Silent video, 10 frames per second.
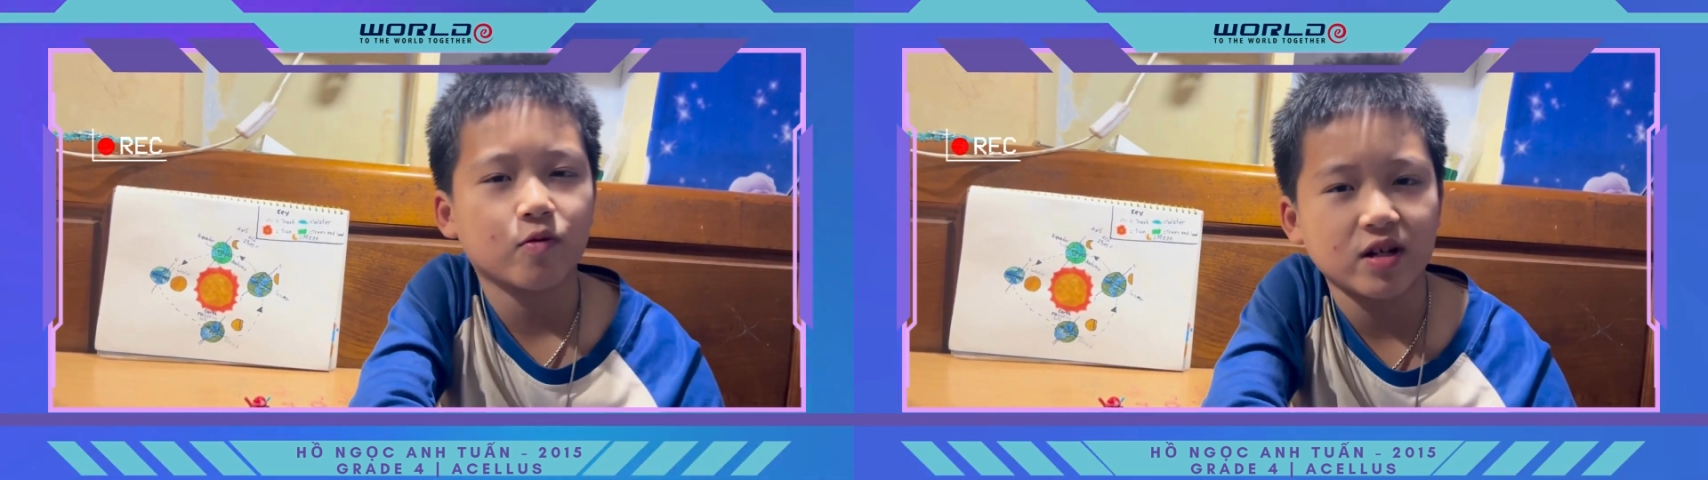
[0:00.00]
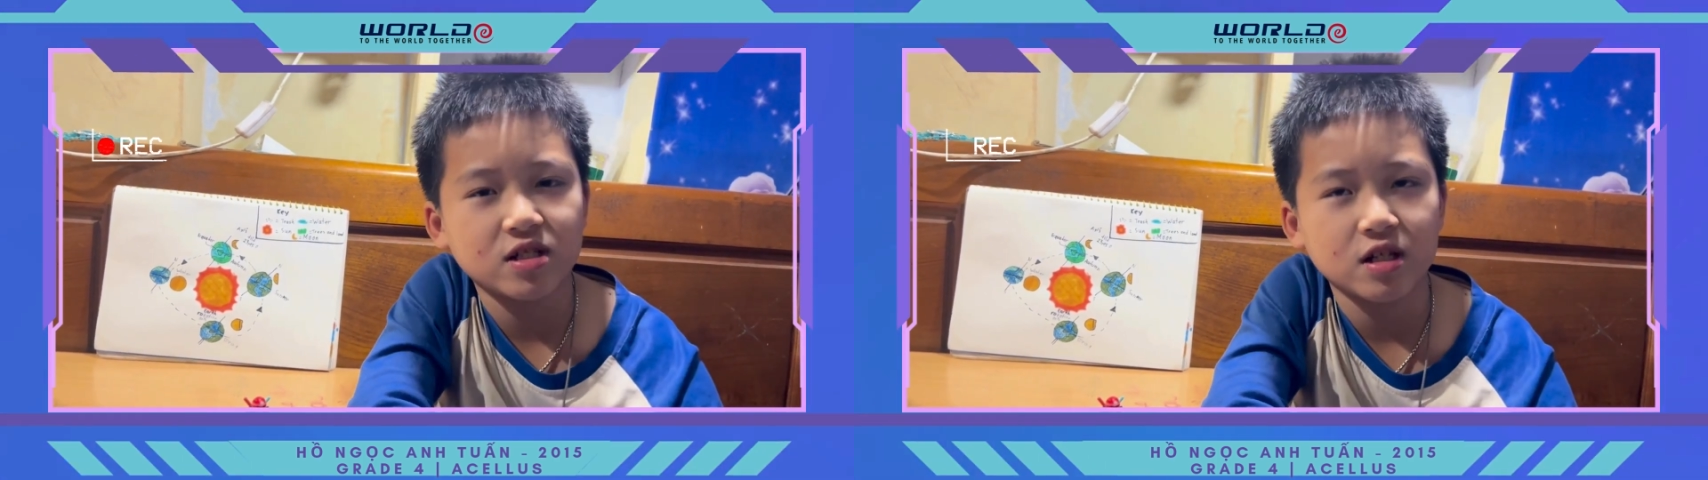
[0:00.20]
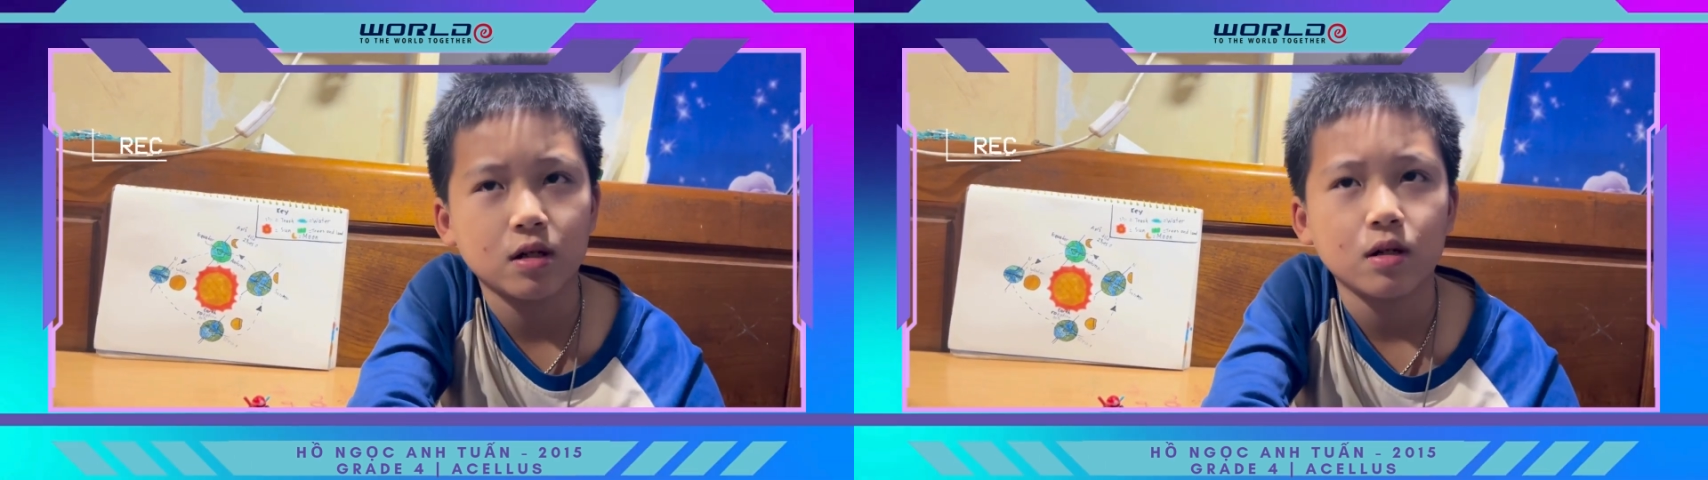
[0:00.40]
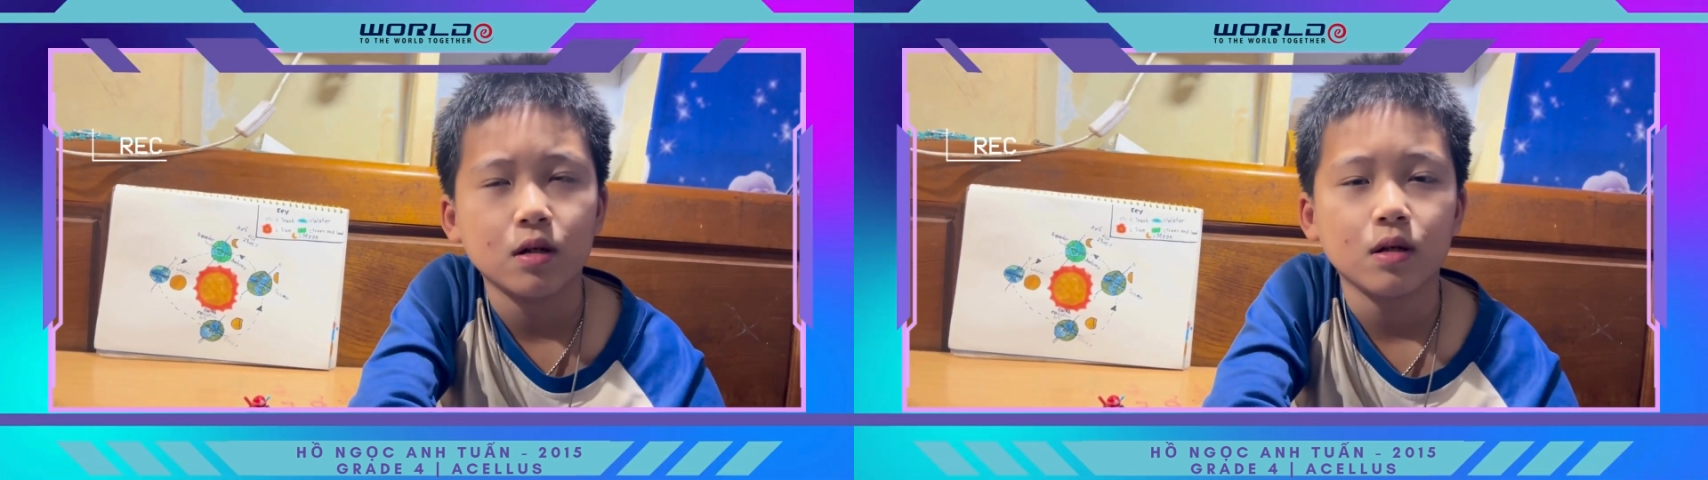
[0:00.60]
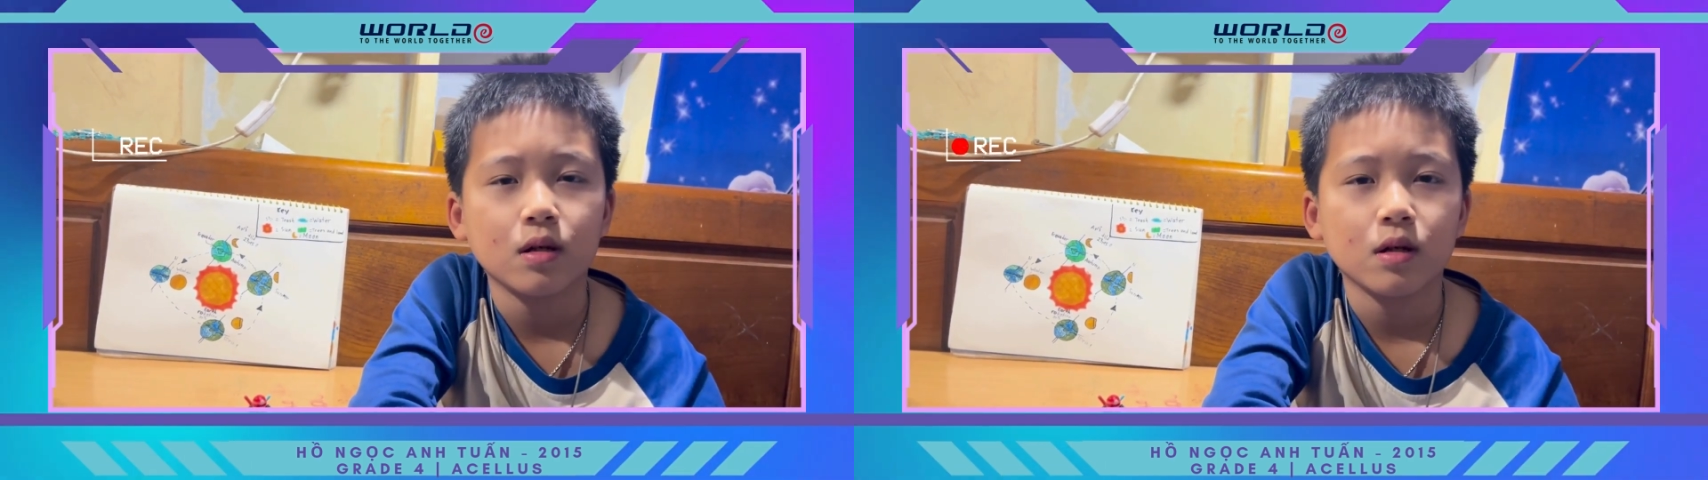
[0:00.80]
question.
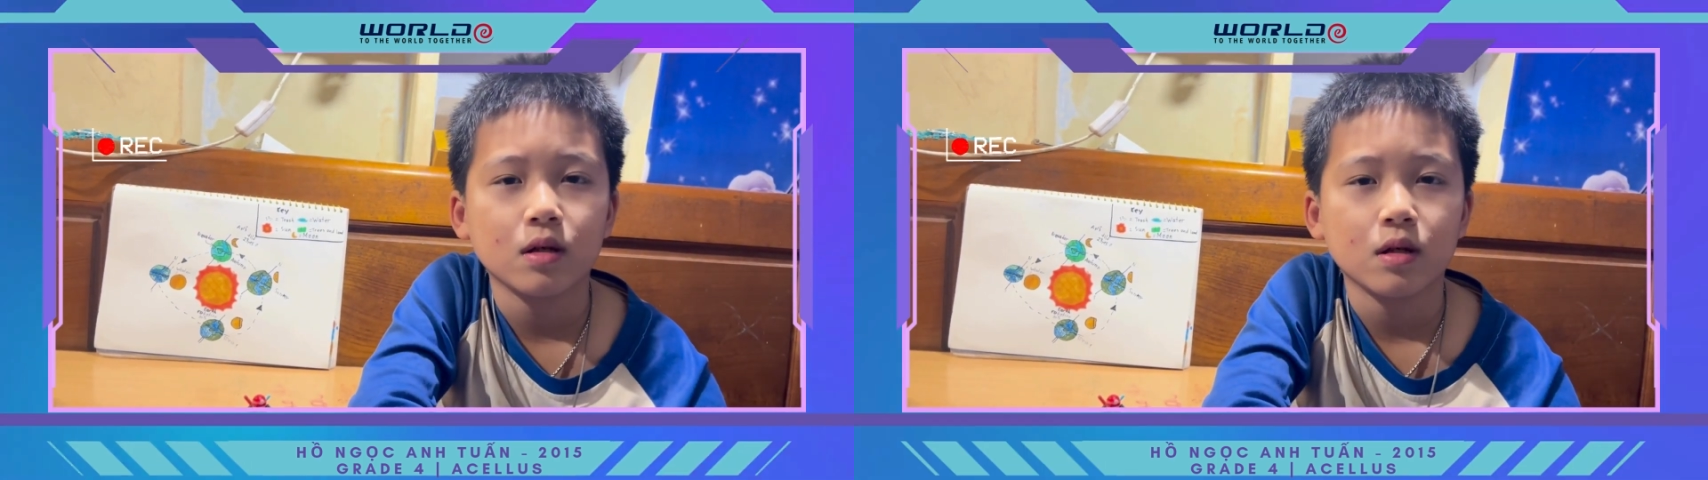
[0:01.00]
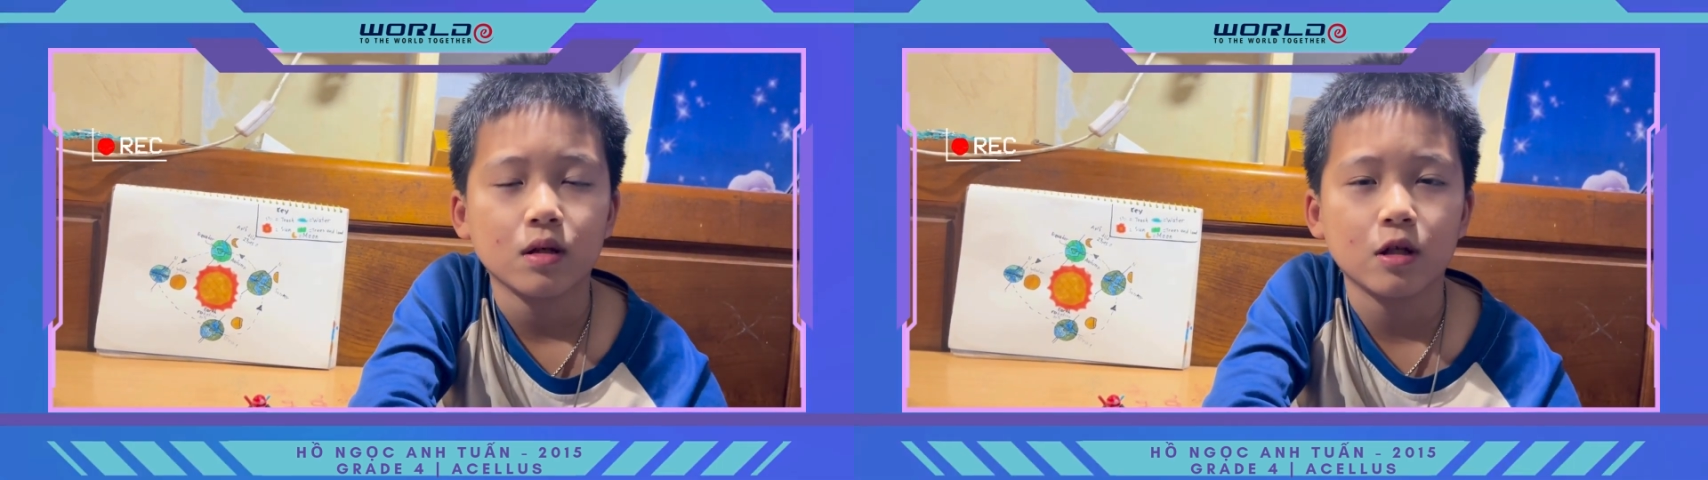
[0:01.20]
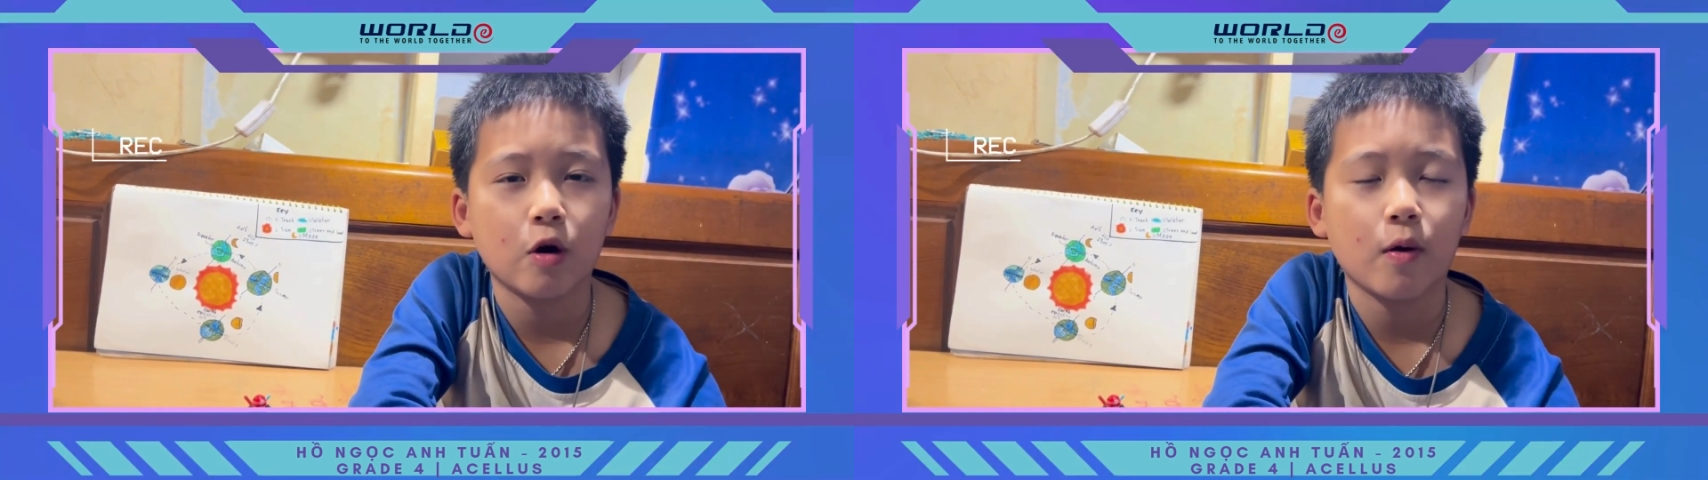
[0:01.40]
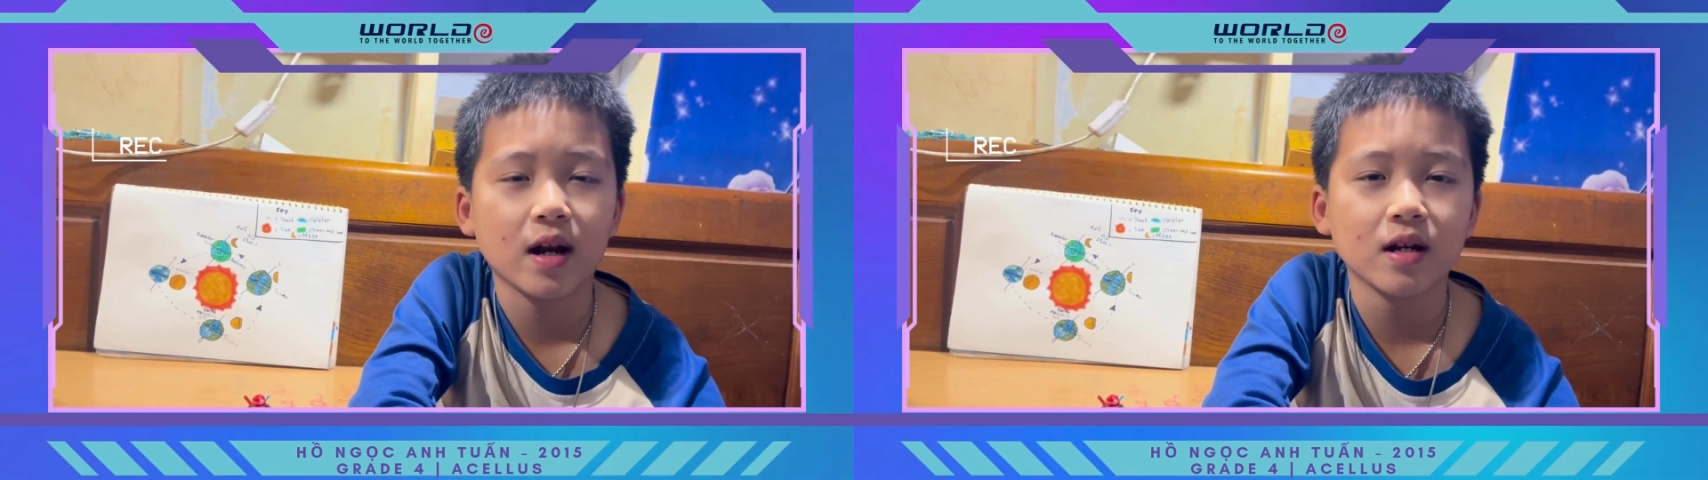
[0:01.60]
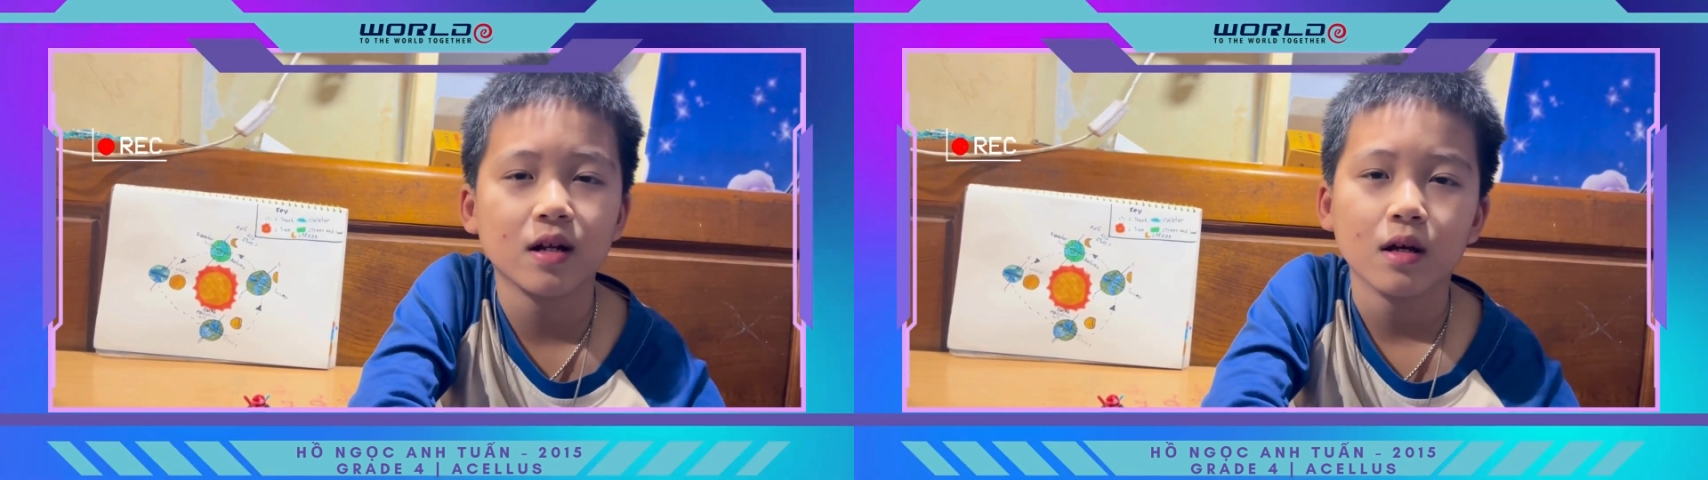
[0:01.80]
You know what?